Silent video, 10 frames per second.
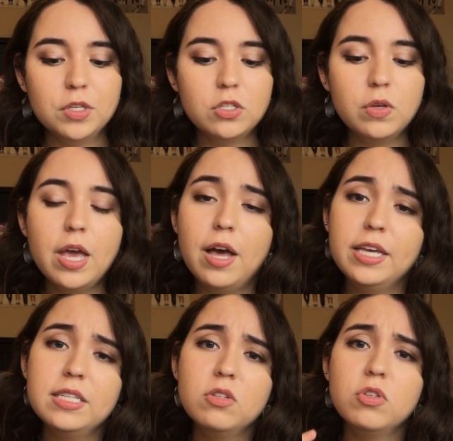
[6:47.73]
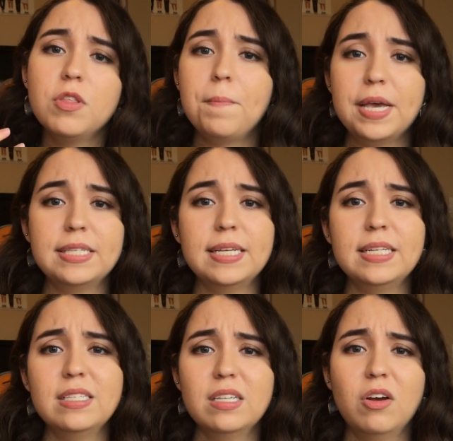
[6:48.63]
So yeah, I guess those are the
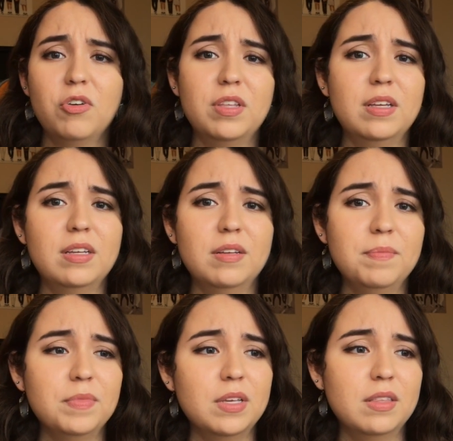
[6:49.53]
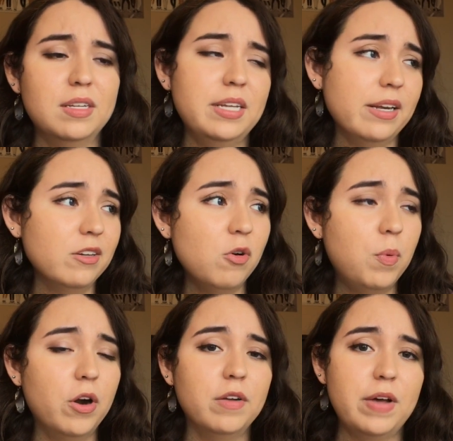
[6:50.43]
basics, or the technical
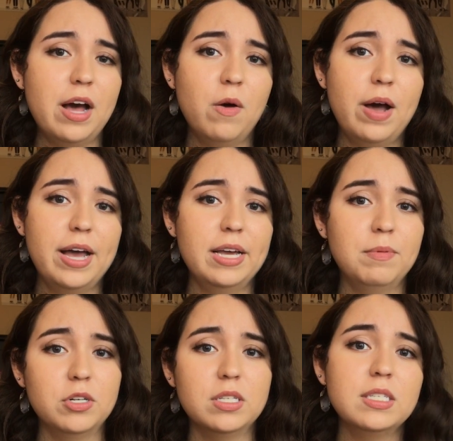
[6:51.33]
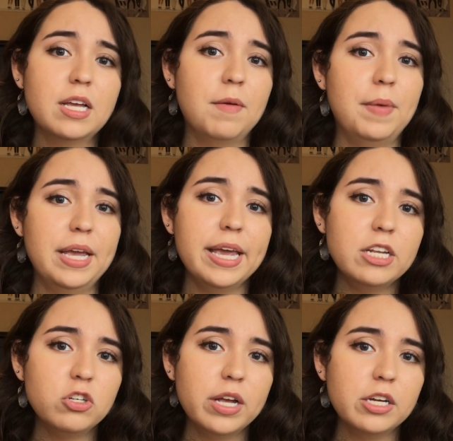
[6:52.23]
part of how I personally set up my
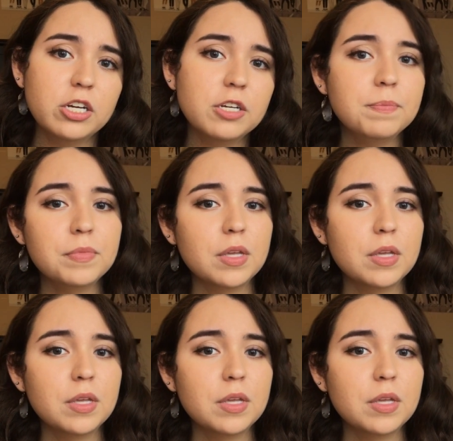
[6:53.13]
ATracker.